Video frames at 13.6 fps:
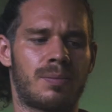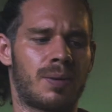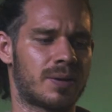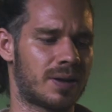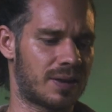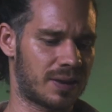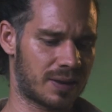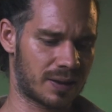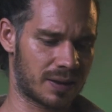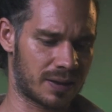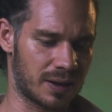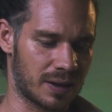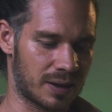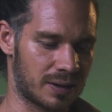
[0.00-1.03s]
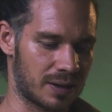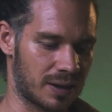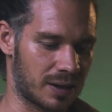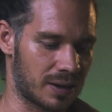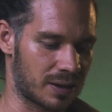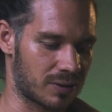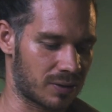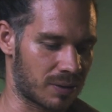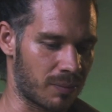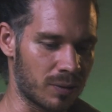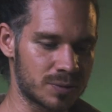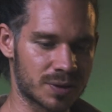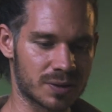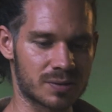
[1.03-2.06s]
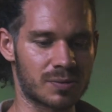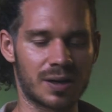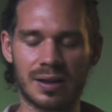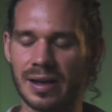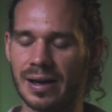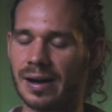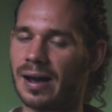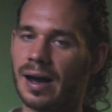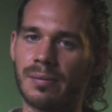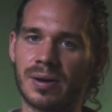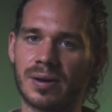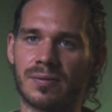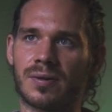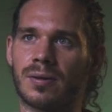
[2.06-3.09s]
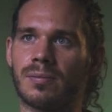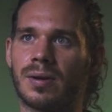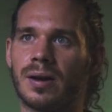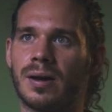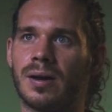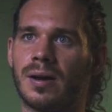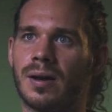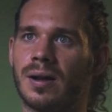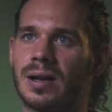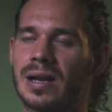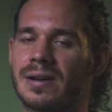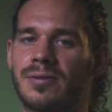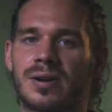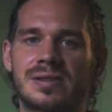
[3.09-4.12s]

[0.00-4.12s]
about your emotions, where they are coming from. Like, for